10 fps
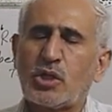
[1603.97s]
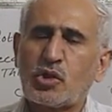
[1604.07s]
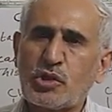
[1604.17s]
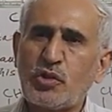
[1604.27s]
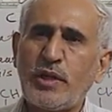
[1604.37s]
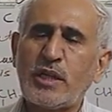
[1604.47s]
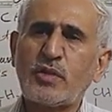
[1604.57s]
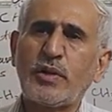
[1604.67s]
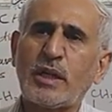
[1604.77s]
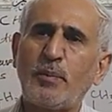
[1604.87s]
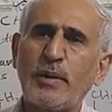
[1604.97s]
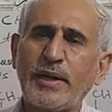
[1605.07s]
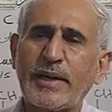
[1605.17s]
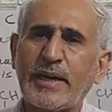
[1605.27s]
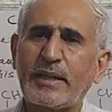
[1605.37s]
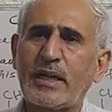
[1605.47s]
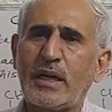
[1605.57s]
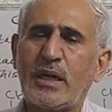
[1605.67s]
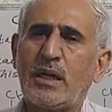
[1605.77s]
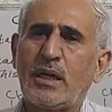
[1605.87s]
So, students, we completed
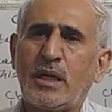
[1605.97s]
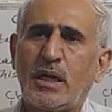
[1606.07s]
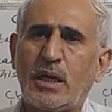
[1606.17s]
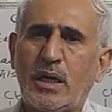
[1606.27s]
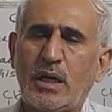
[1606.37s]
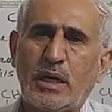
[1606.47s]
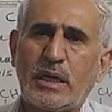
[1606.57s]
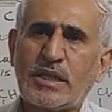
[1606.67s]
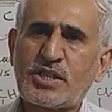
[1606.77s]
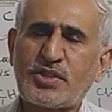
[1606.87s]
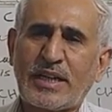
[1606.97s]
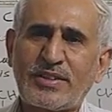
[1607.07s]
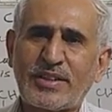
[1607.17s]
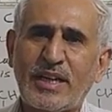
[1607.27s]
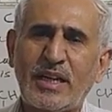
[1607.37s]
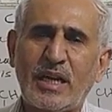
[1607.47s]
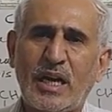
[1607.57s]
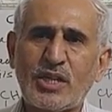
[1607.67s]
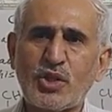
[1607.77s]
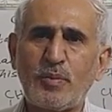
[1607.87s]
the structural
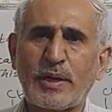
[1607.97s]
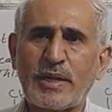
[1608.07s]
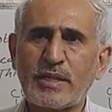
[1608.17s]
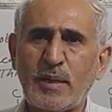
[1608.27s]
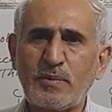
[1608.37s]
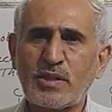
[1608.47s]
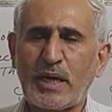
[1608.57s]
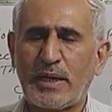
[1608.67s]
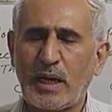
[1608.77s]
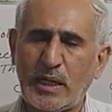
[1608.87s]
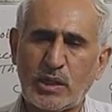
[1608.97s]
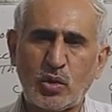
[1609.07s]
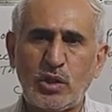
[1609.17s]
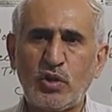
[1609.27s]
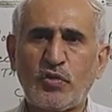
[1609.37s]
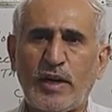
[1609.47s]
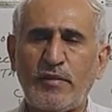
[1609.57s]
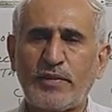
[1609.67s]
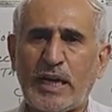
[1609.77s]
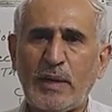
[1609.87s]
isomerisms, and I told you
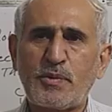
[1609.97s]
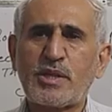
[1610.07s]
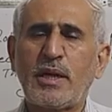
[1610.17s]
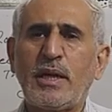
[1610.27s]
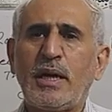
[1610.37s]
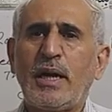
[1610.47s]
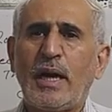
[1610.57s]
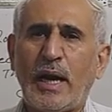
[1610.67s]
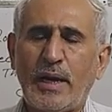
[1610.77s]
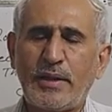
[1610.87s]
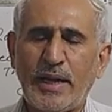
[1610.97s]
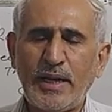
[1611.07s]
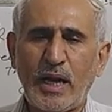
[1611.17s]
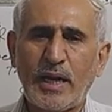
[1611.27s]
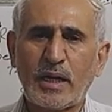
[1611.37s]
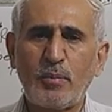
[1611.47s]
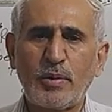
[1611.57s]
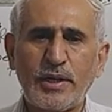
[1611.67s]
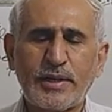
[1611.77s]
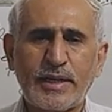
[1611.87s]
5 types. And then I
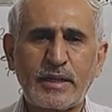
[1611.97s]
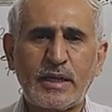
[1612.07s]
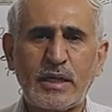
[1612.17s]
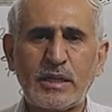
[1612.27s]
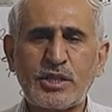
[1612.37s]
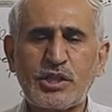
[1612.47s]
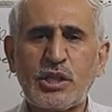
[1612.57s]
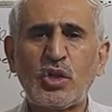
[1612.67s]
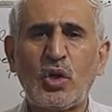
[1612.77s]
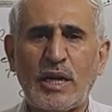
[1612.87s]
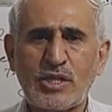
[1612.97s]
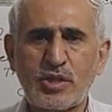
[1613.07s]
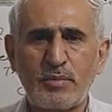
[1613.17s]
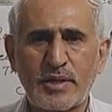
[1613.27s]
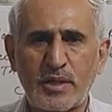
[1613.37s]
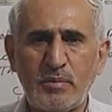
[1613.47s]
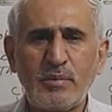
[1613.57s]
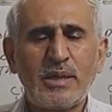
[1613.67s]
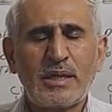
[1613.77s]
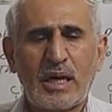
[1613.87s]
completed the
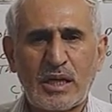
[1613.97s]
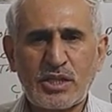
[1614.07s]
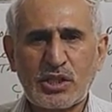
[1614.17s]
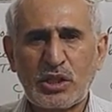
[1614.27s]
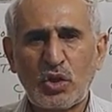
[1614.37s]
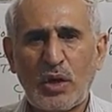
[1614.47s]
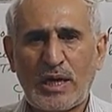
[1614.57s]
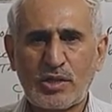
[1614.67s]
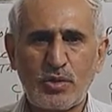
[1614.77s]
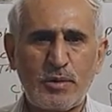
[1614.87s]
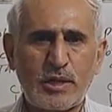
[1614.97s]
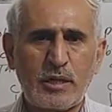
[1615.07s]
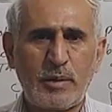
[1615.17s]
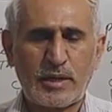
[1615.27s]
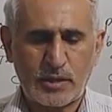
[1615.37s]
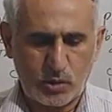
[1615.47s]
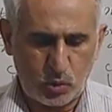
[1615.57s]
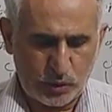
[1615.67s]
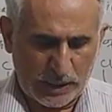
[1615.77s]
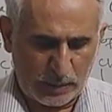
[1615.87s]
stereoisomerism. Stereoisomerism has
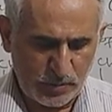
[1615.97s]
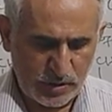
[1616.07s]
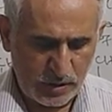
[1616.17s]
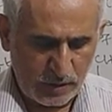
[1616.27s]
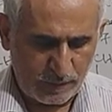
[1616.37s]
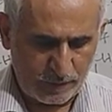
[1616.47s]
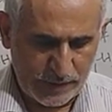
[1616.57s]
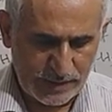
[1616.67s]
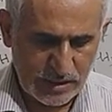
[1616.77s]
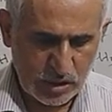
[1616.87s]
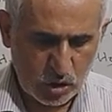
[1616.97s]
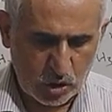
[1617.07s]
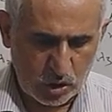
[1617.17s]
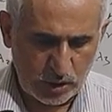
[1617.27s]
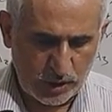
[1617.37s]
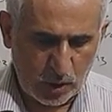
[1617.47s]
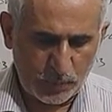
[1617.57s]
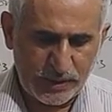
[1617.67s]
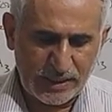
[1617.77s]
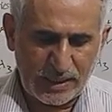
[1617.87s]
2 types. One is called
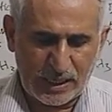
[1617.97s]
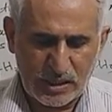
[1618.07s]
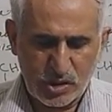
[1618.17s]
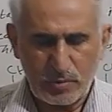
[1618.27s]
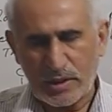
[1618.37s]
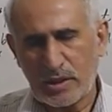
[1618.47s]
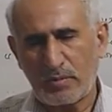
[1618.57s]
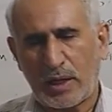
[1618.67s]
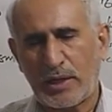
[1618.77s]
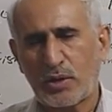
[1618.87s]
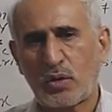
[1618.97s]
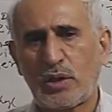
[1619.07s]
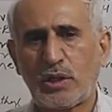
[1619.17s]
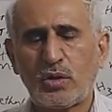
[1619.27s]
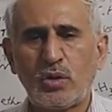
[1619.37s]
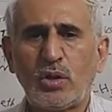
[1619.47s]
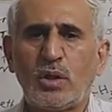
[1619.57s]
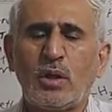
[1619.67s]
optical isomerism, I told you,